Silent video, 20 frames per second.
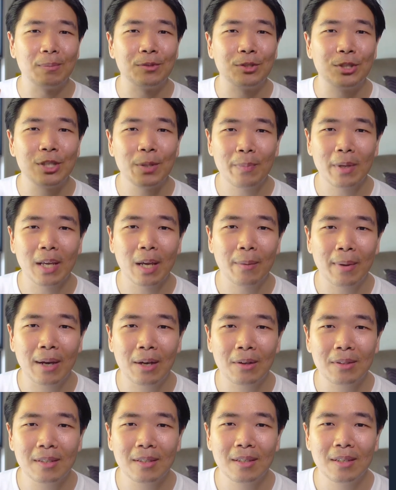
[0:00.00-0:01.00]
shipping
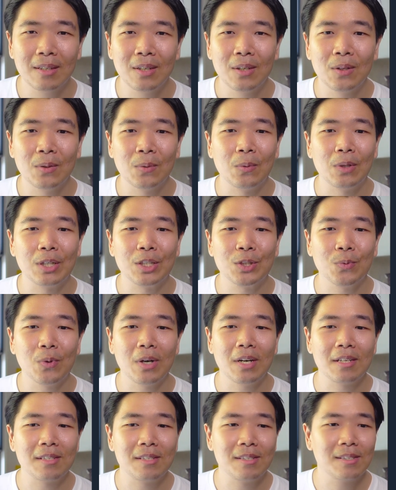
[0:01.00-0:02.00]
amount, which
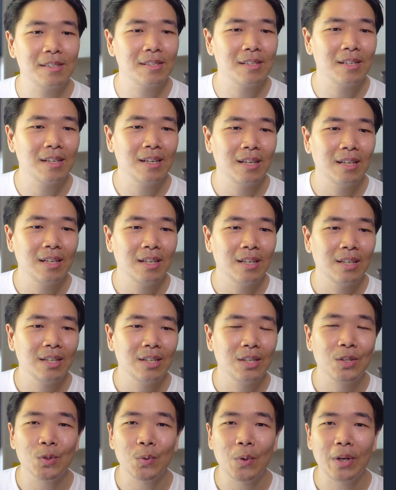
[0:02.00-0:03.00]
was
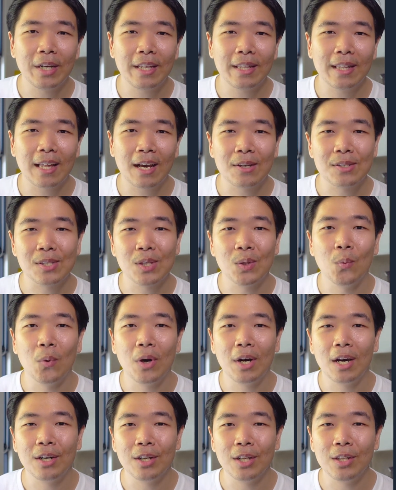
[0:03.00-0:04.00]

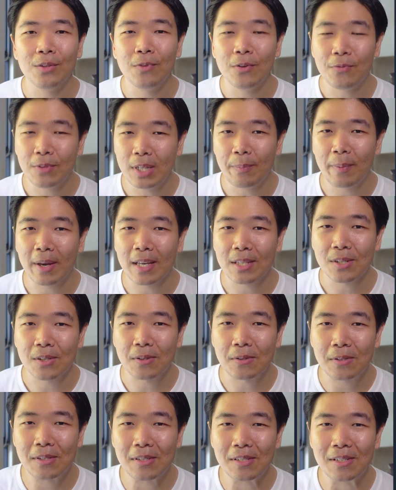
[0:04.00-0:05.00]
20,150
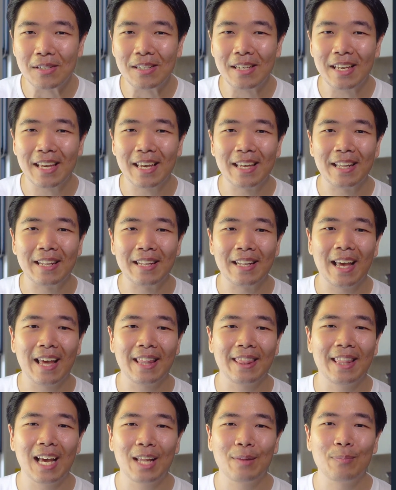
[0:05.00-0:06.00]
pesos. And
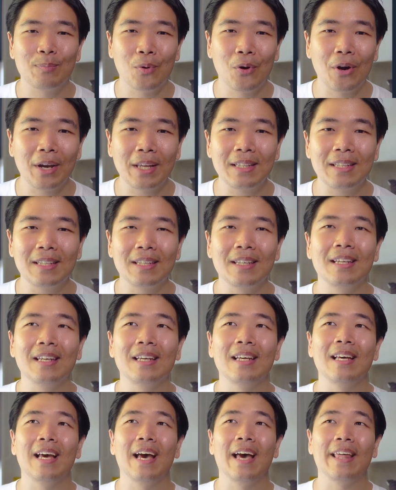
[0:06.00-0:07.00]
at that point,
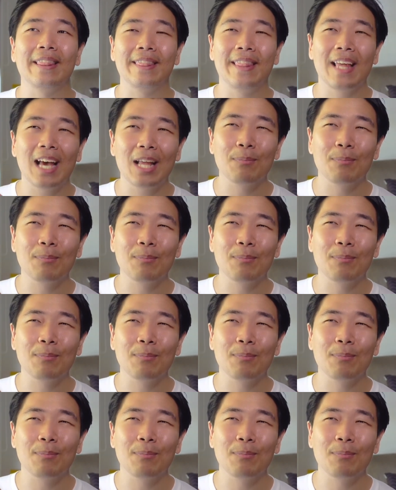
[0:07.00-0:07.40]
at that